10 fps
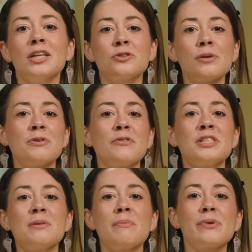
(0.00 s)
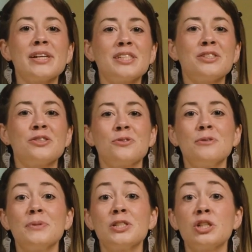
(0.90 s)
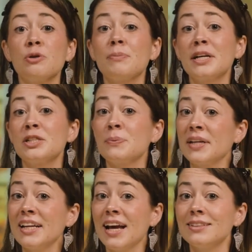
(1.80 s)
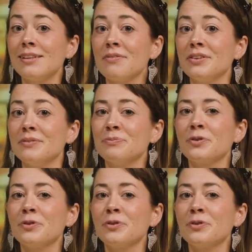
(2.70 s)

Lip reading: A scripture verse to memorize as a troop is Jeremiah 29:11.